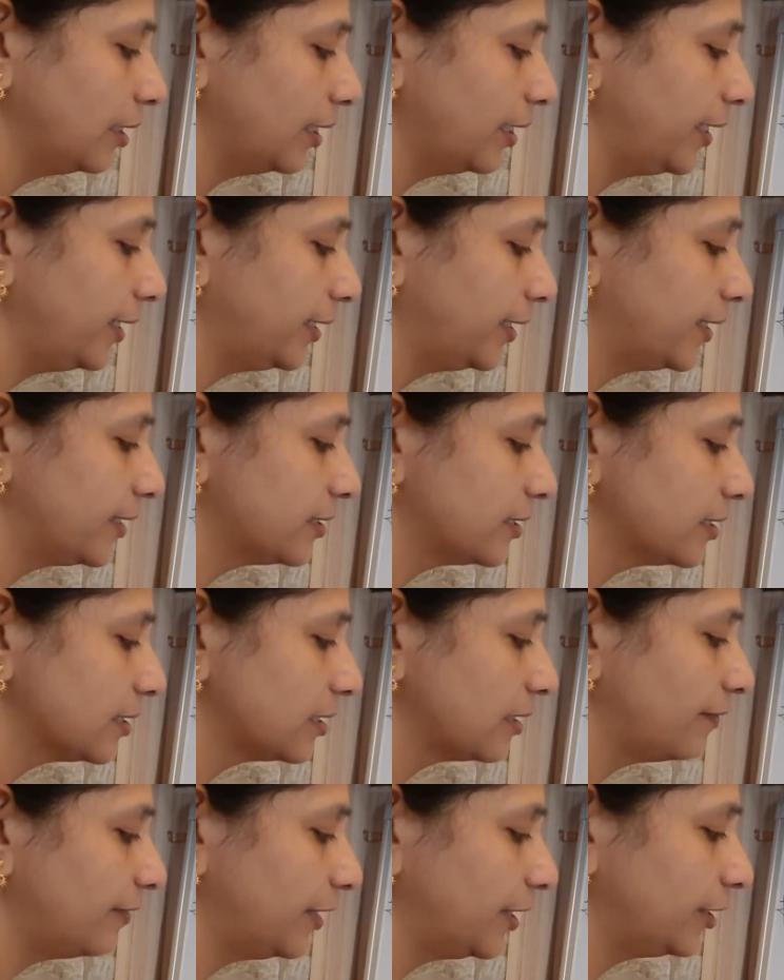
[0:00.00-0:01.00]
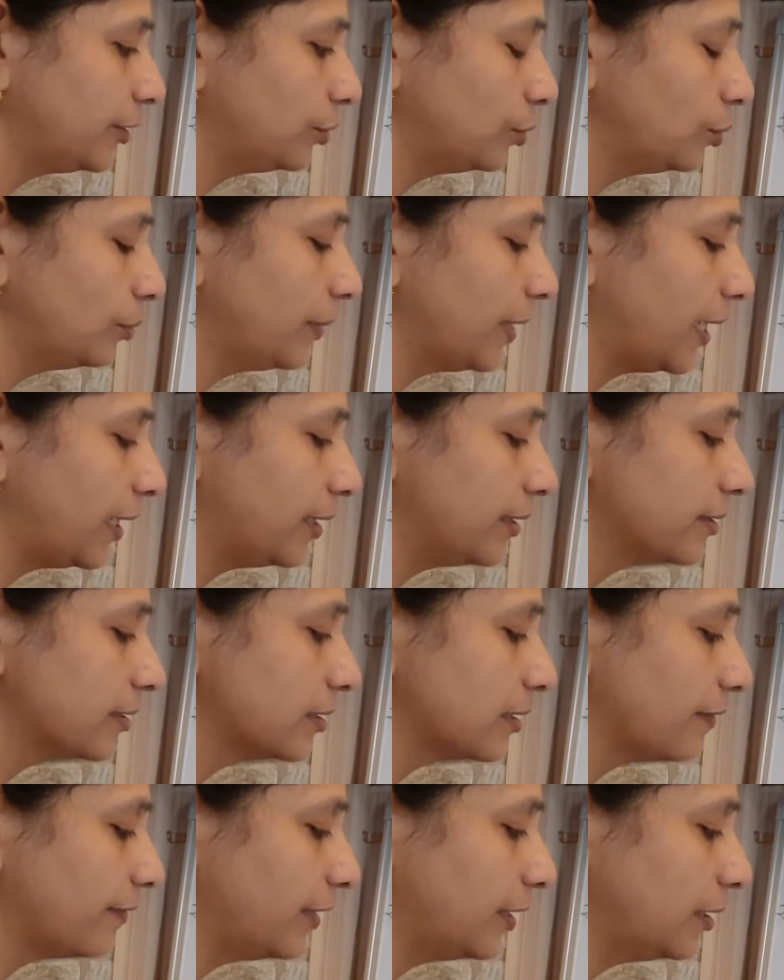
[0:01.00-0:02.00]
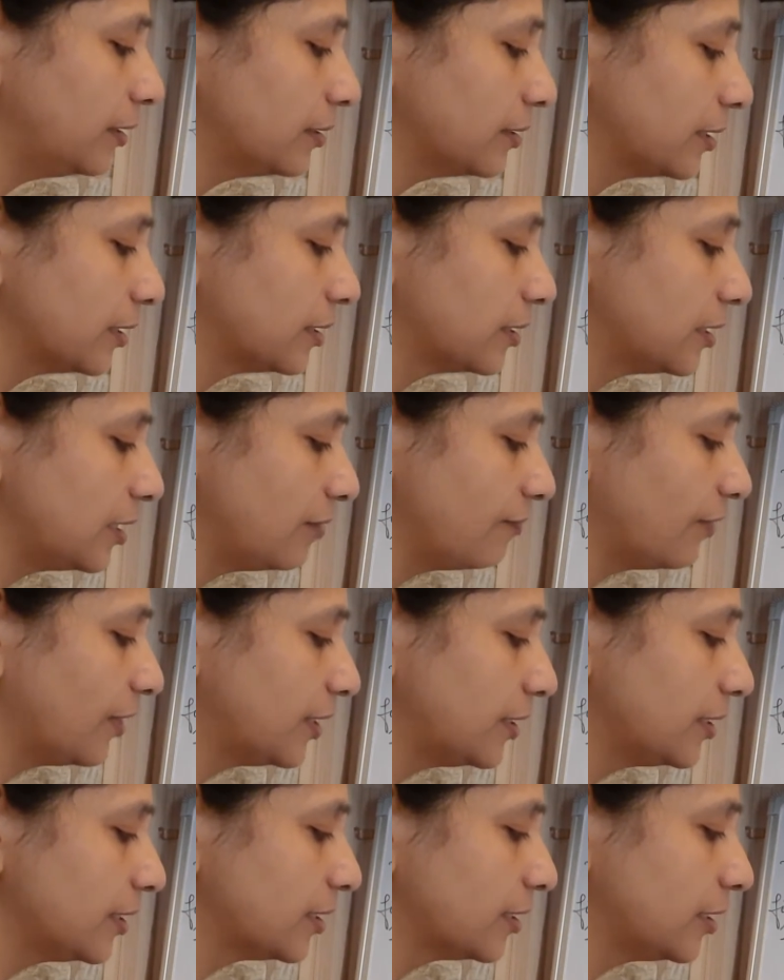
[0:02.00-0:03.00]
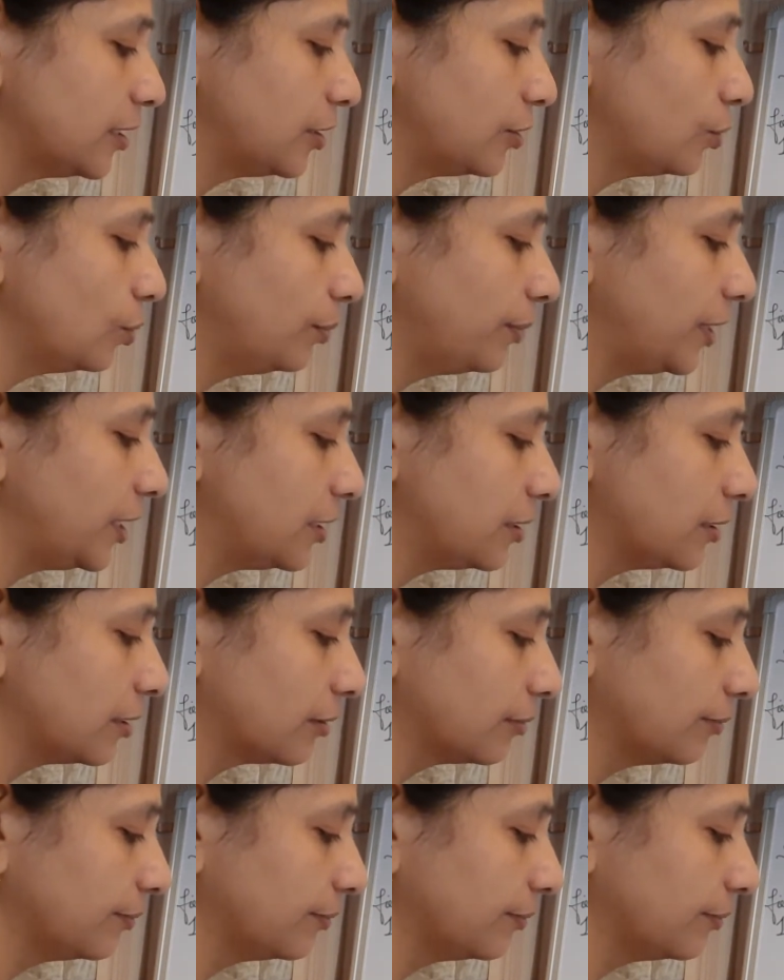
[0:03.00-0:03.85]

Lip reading: 8 times is 72, balance 7, 60, 162 meter.